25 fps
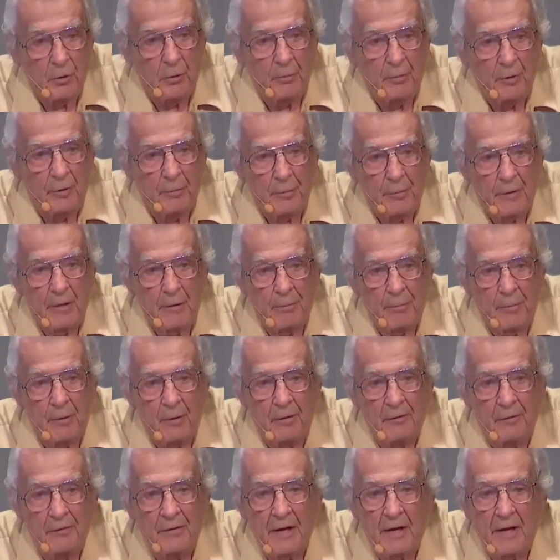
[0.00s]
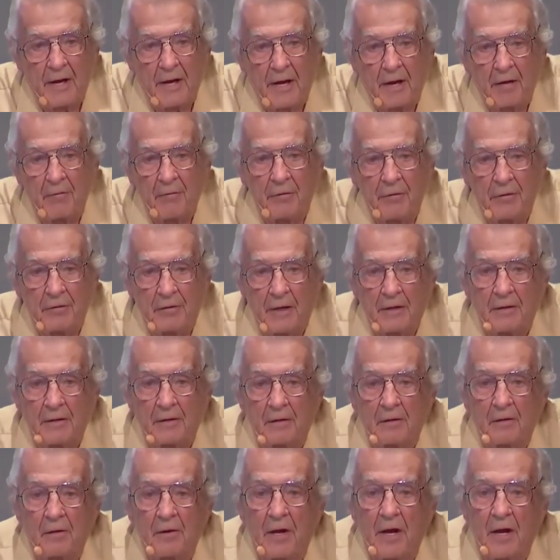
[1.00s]
notable people, they have
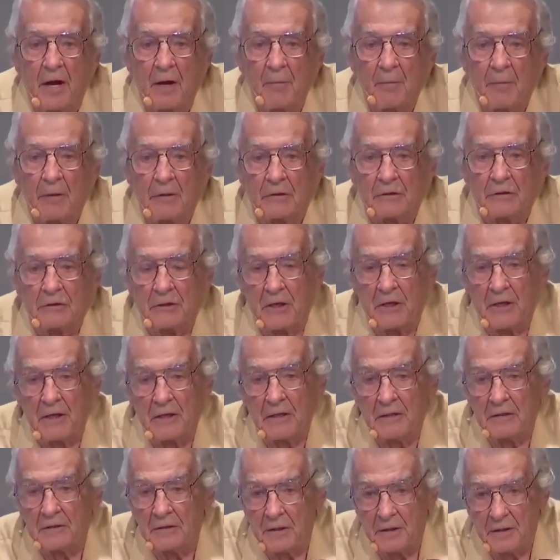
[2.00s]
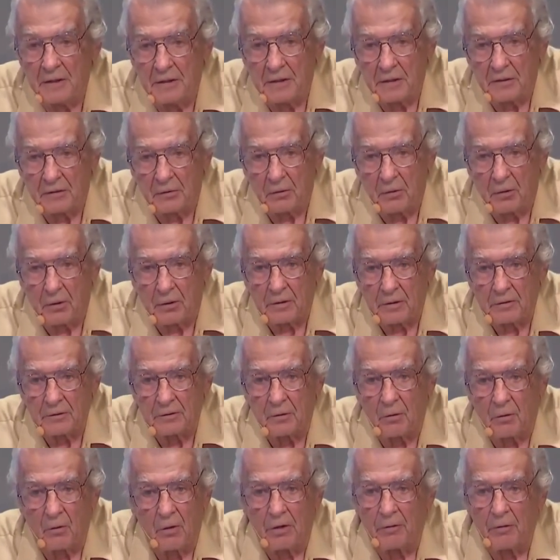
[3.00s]
said climate change in their
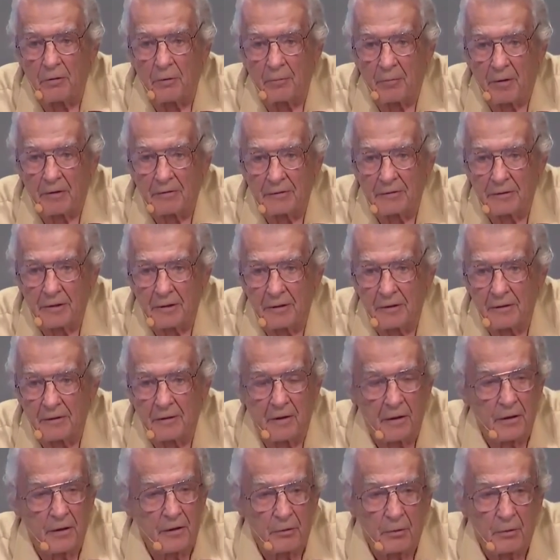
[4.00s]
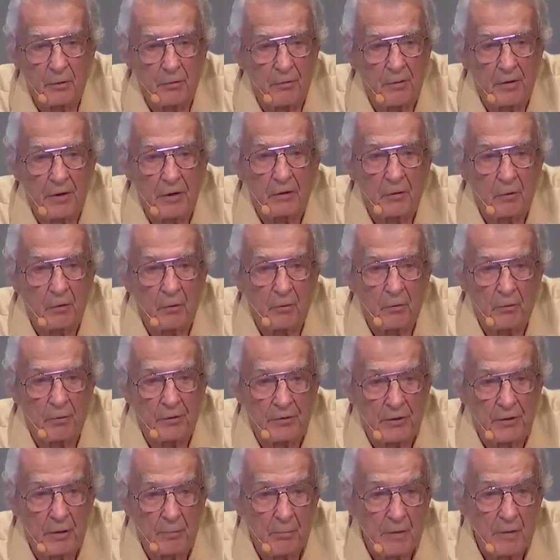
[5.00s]
talks. All of them have said it. I don't know whether they know
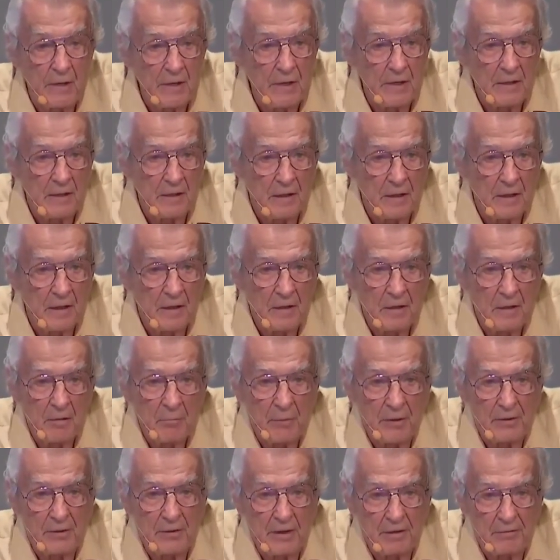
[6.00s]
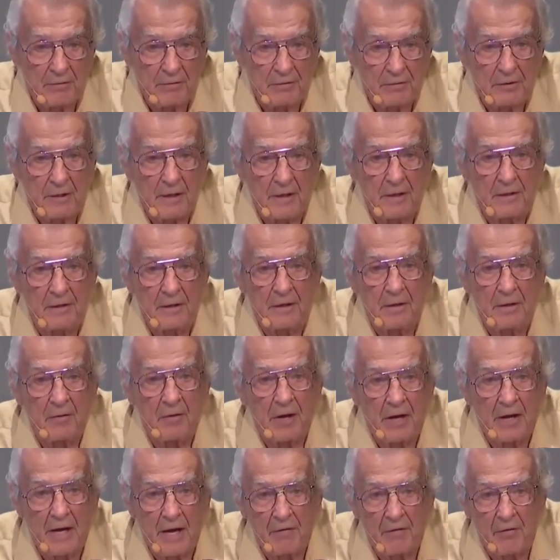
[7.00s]
what they mean, but they have said it
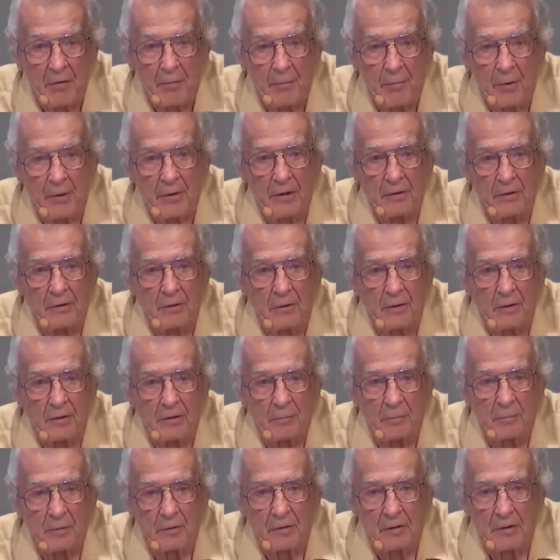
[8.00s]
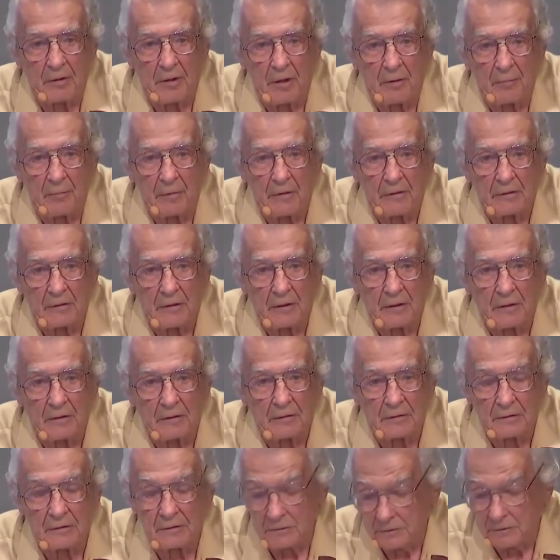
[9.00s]
anyway. Everybody talks about climate
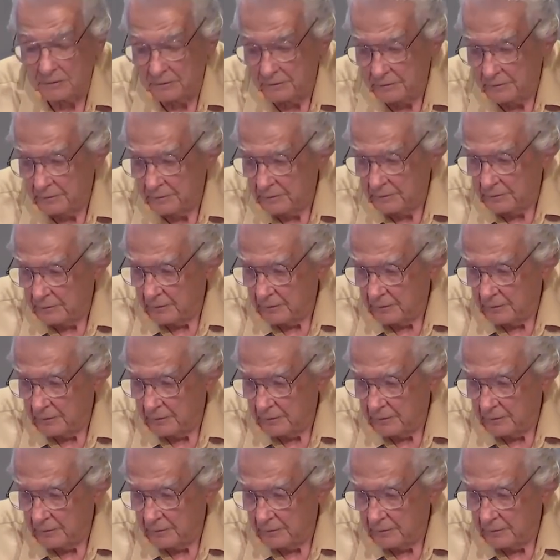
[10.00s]
change.